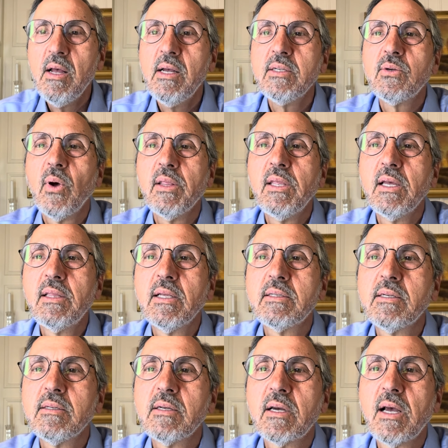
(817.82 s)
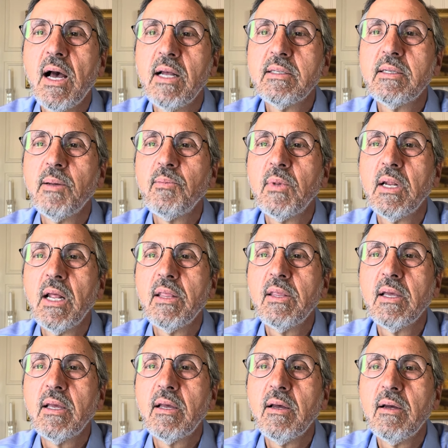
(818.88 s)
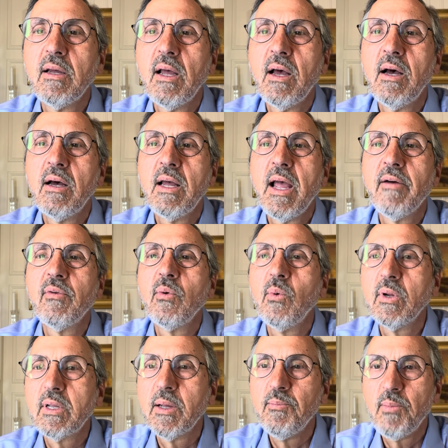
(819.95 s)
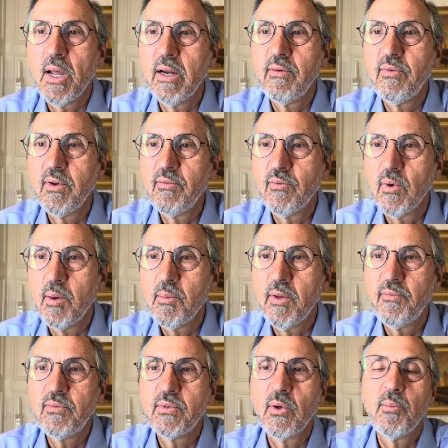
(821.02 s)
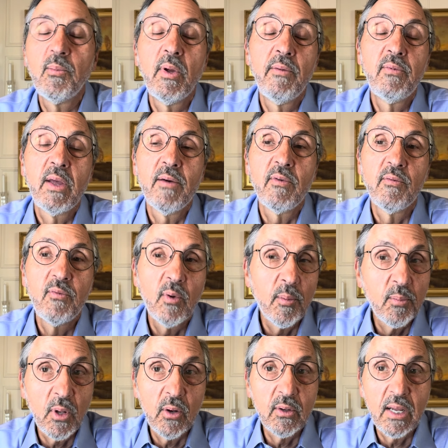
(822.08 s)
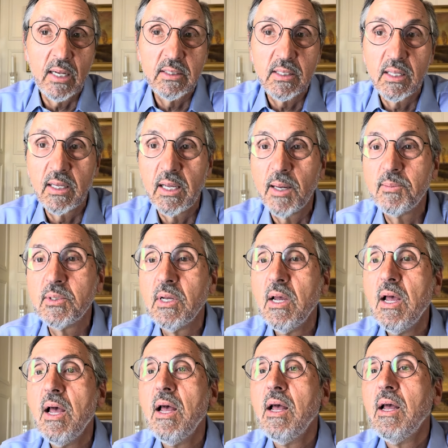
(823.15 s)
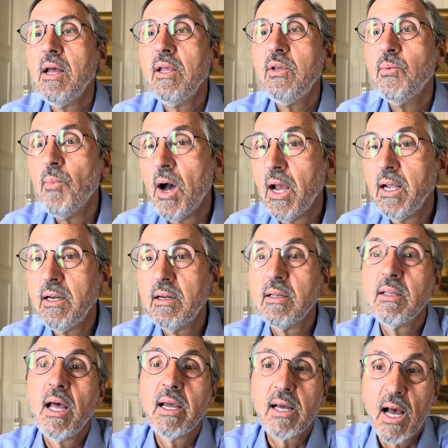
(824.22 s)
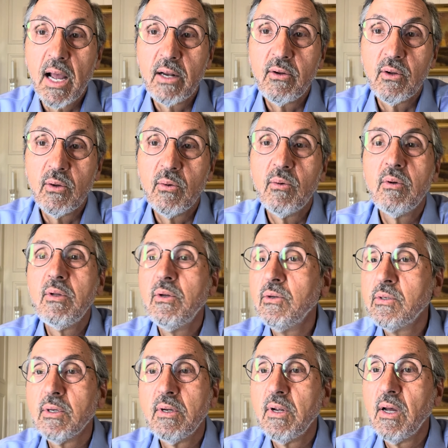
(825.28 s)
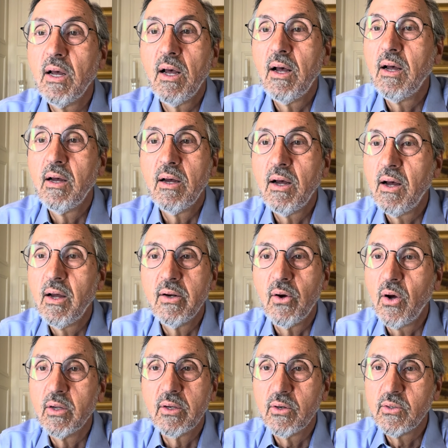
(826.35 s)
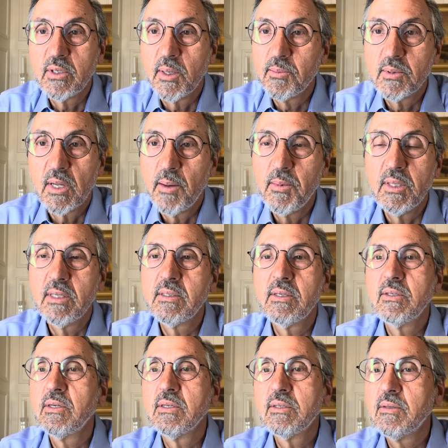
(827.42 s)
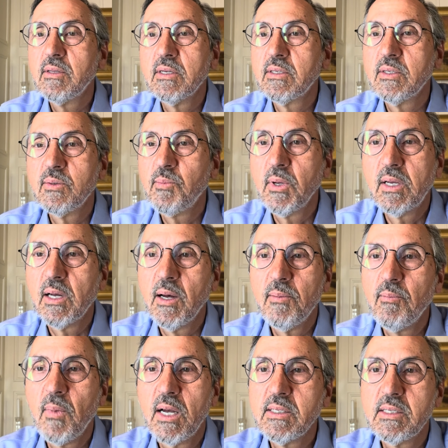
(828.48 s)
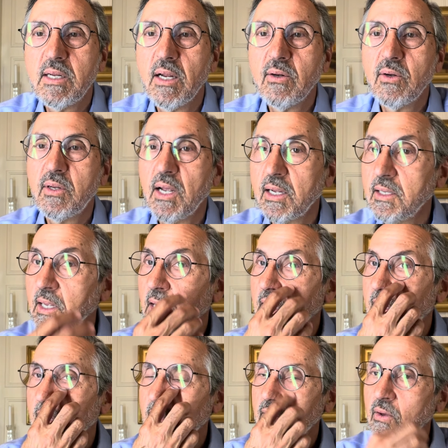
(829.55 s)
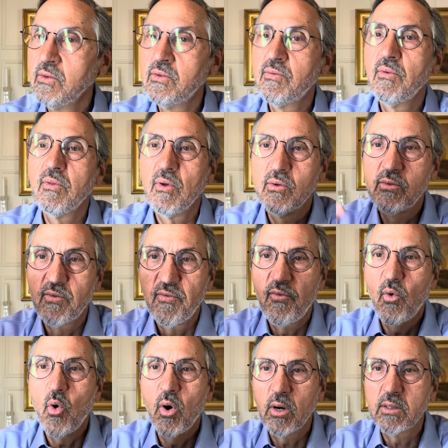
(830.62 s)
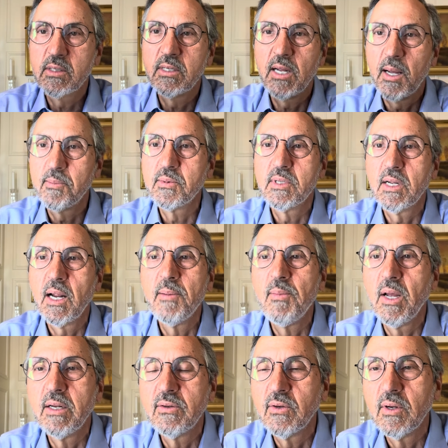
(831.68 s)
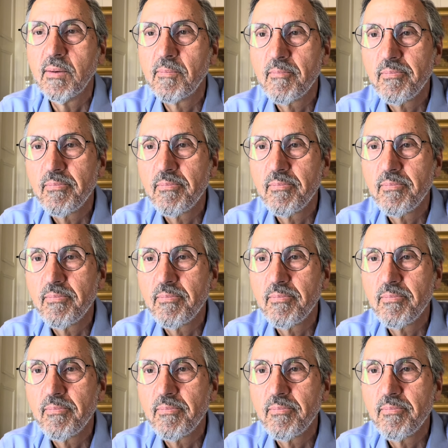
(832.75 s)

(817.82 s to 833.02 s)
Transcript: So I think this is a concept that I think everyone can benefit from. If you have a full-blown case of the yips, you might, like I do, use it on all your chips. I mean, this has become my standard technique, those 4 steps that I mentioned.